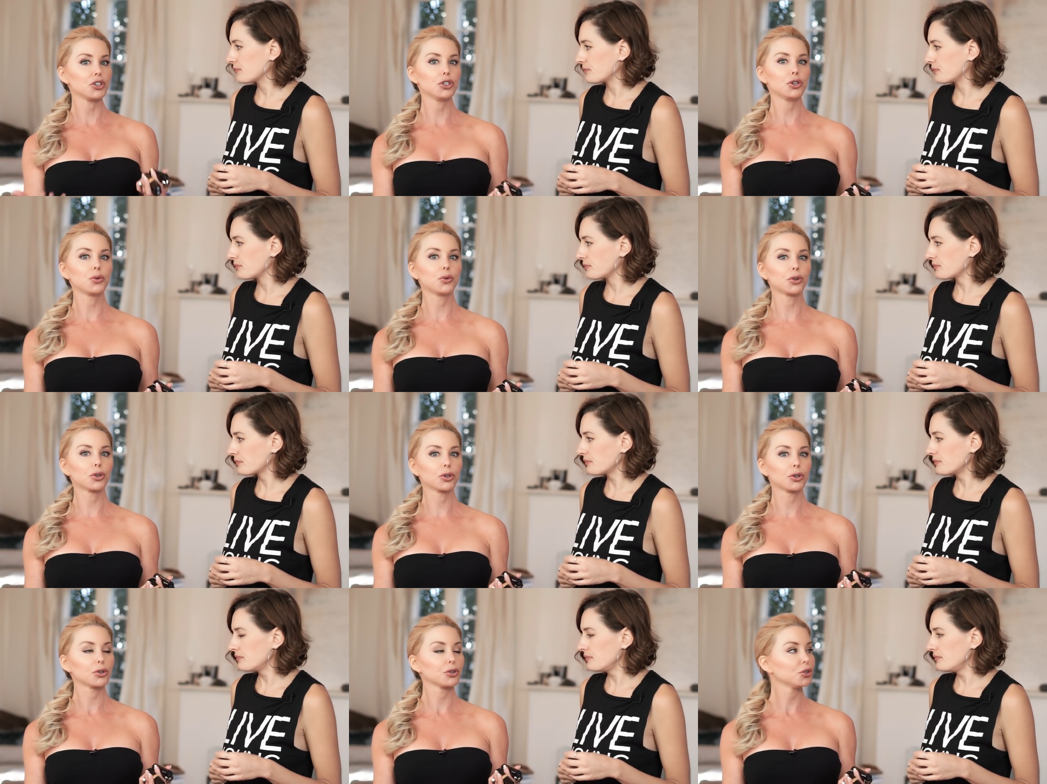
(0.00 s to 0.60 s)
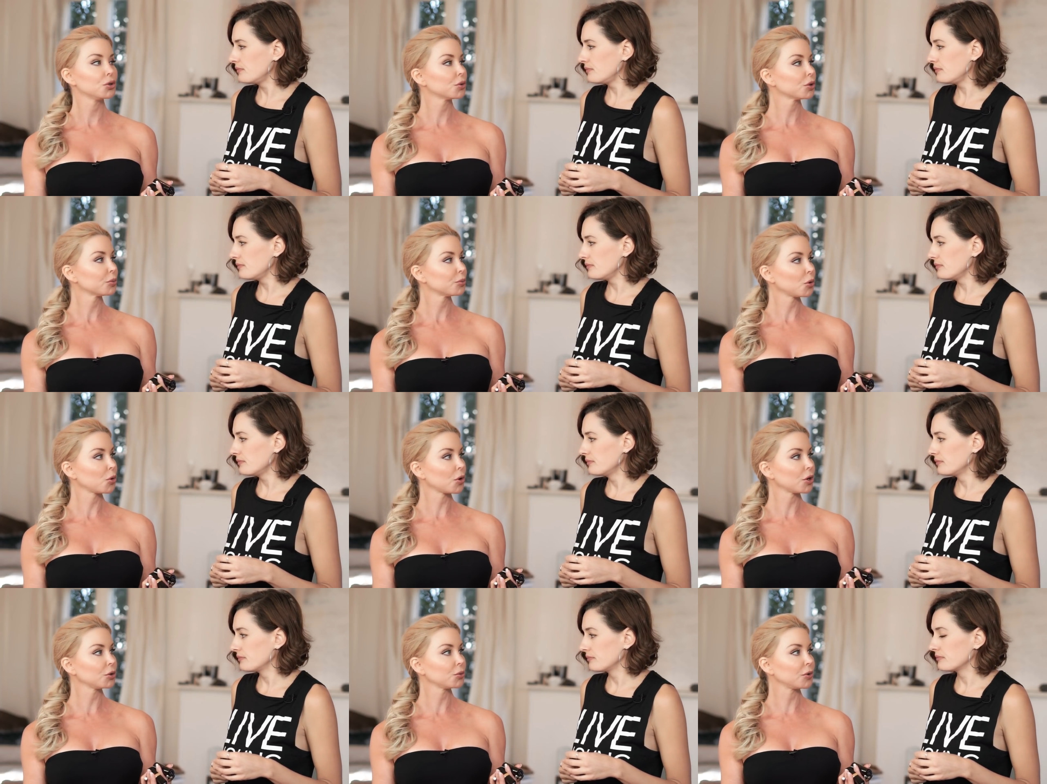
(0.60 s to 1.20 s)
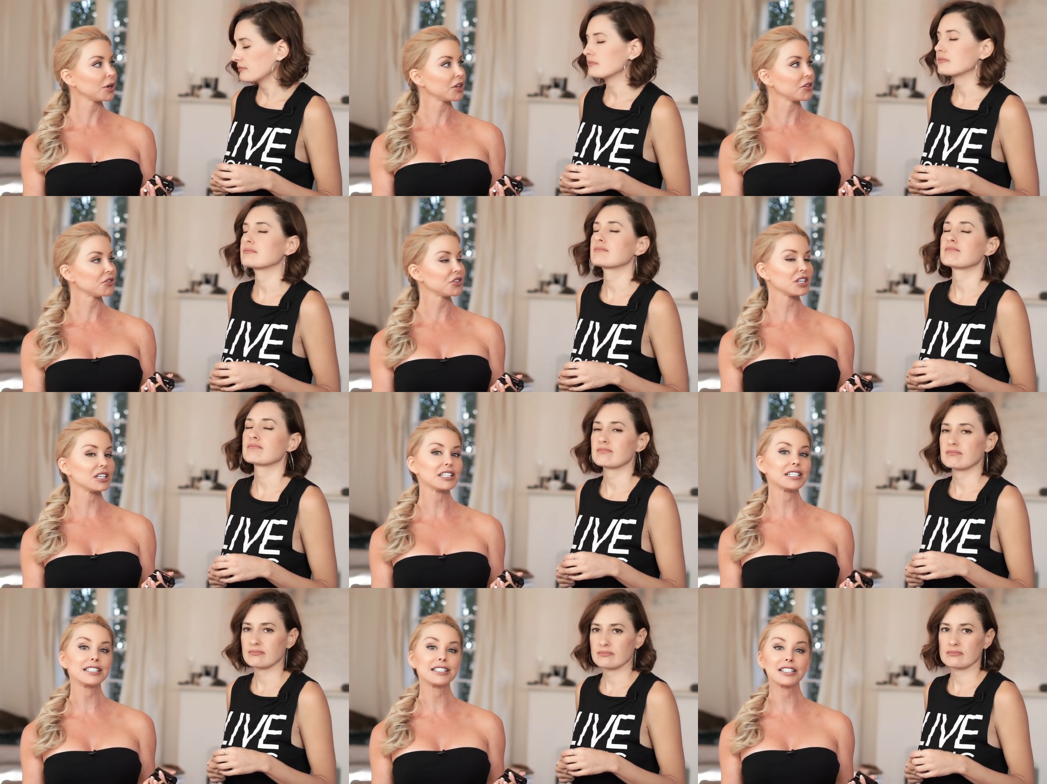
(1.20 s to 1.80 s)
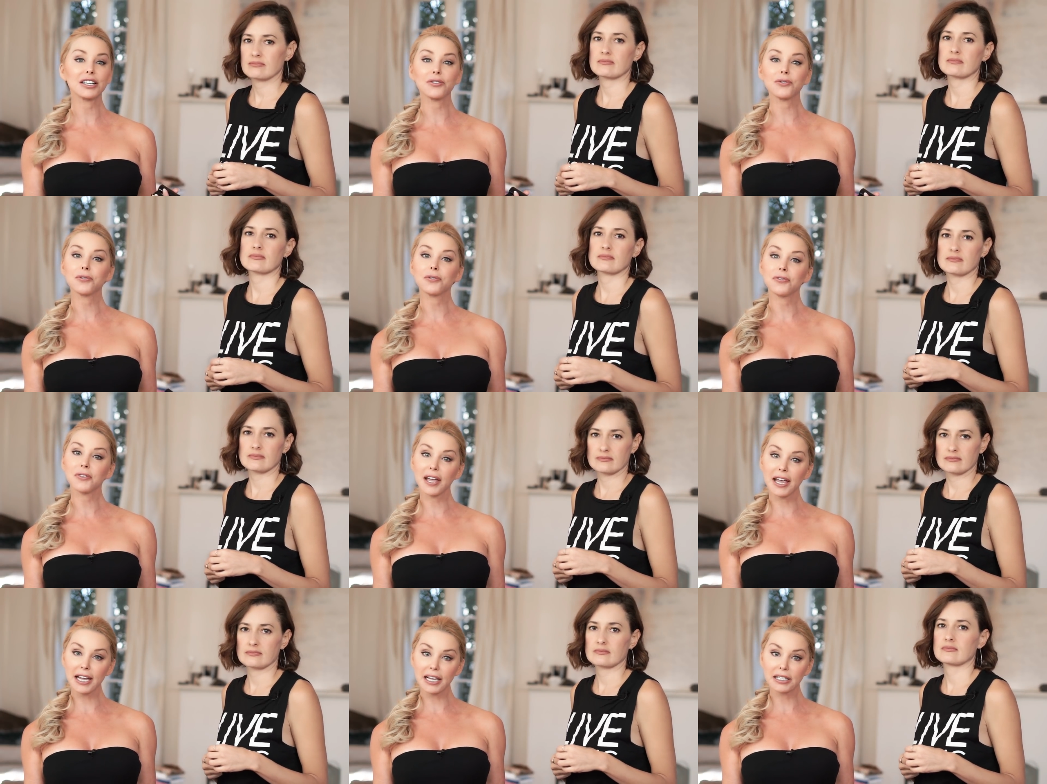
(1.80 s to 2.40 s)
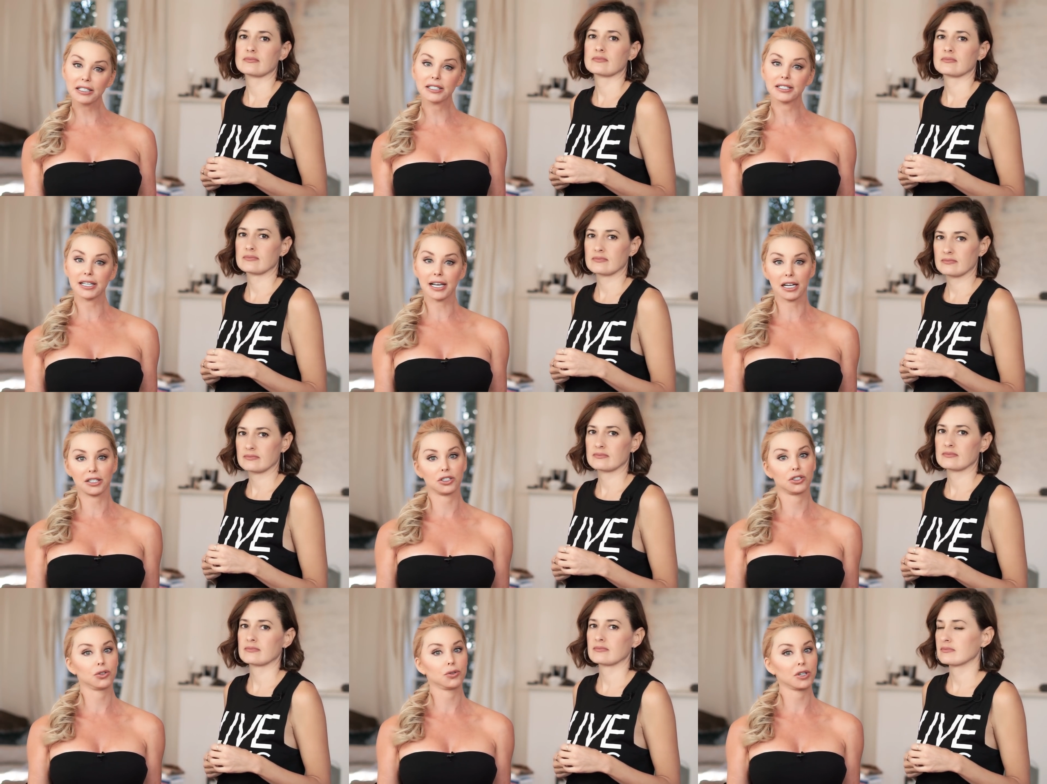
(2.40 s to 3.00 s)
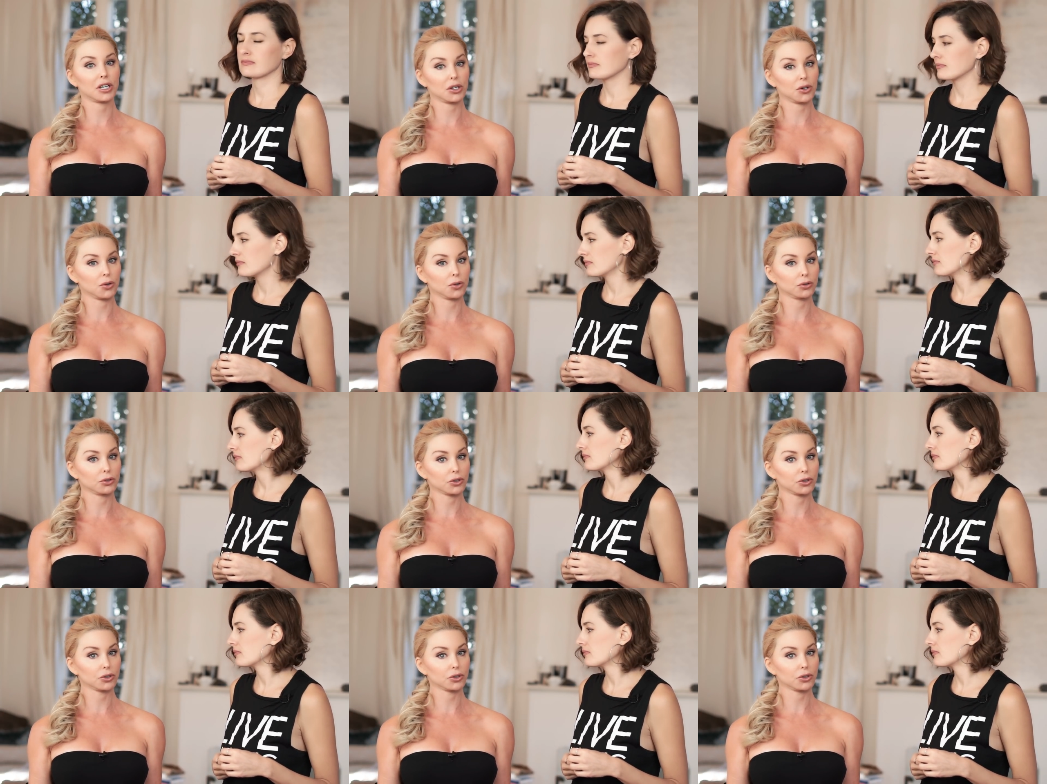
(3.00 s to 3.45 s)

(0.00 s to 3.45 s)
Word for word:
Speaker 1: that you were you were born with that that fades as you get